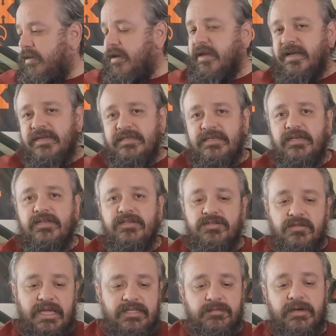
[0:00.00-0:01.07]
All right, guys,
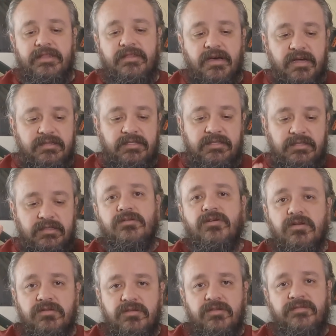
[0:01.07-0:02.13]
so that's my thoughts.
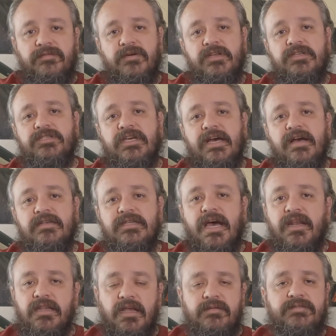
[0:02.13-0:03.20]
Go through the footage, guys.
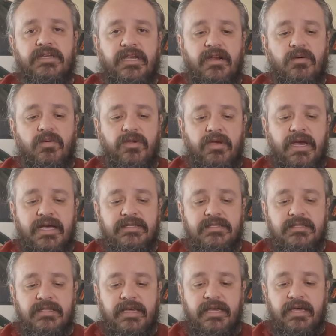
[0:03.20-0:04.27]
I'd love to hear what you
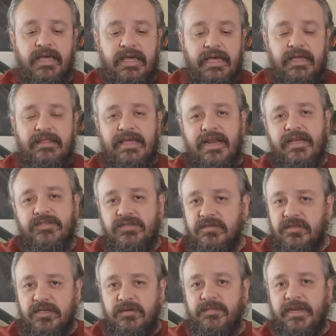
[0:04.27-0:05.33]
guys think. That
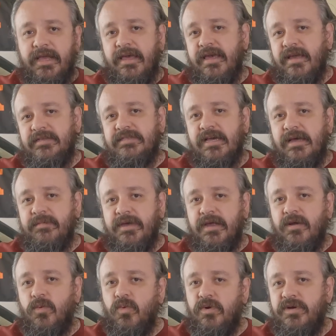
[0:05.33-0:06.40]
extra little bit of hang time
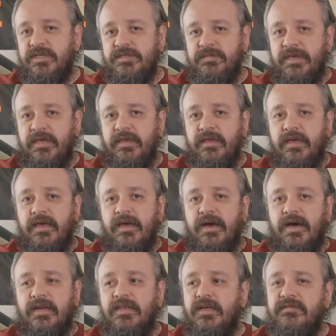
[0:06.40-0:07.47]
kind of worries me
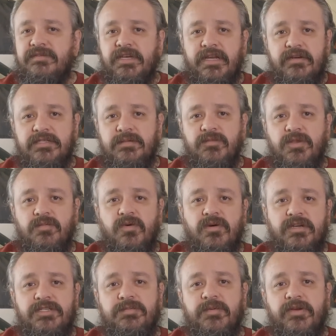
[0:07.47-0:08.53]
I'd love to hear some of the
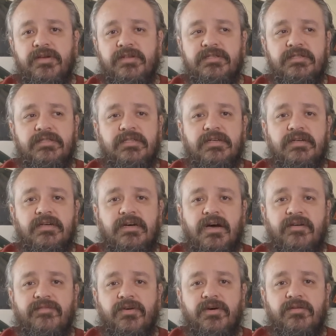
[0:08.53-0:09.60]
more experienced
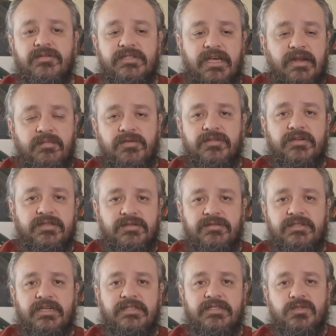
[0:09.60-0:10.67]
off-roaders kind of put their 2
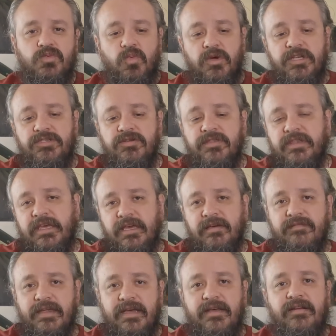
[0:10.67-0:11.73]
cents in. What did you think
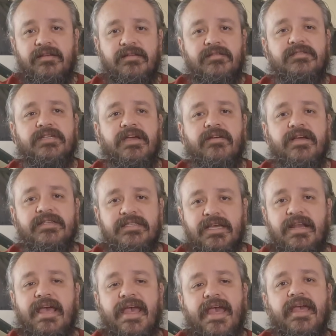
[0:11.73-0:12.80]
of that TRX
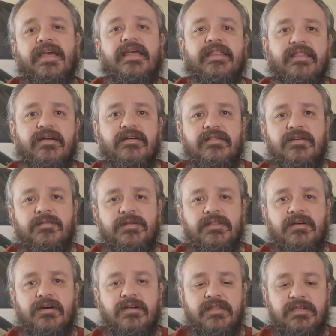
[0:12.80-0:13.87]
kind of hanging there a little bit
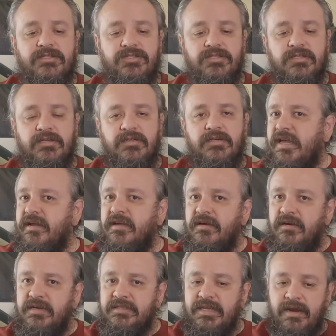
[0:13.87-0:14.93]
longer than it should? Is that a
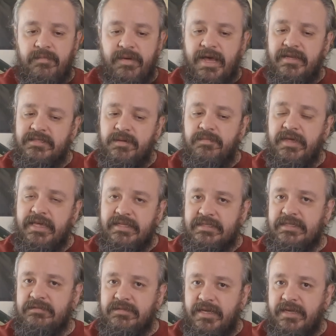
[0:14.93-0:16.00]
good? Is that a bad? To me, it
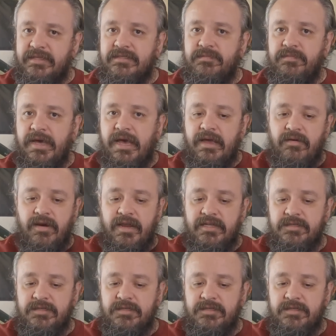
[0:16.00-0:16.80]
seems like it's a bad, right?